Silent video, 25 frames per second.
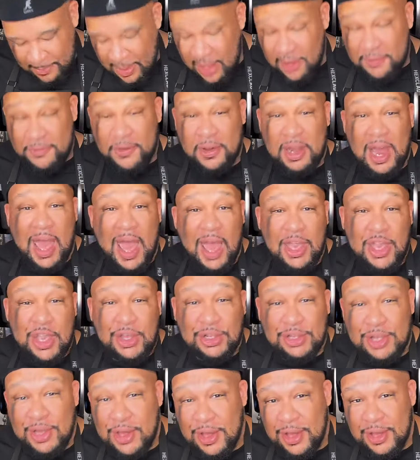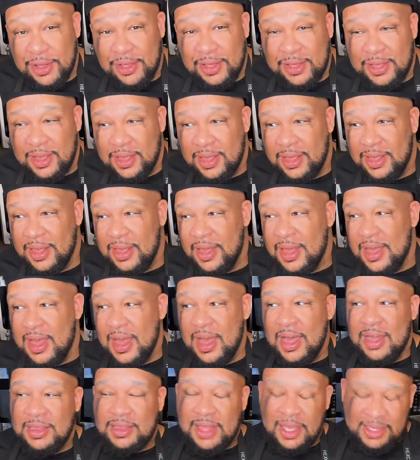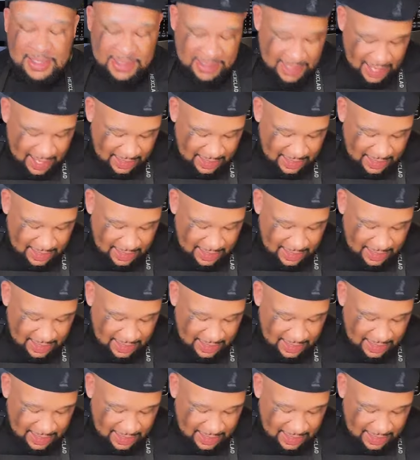they make fun of how you look. They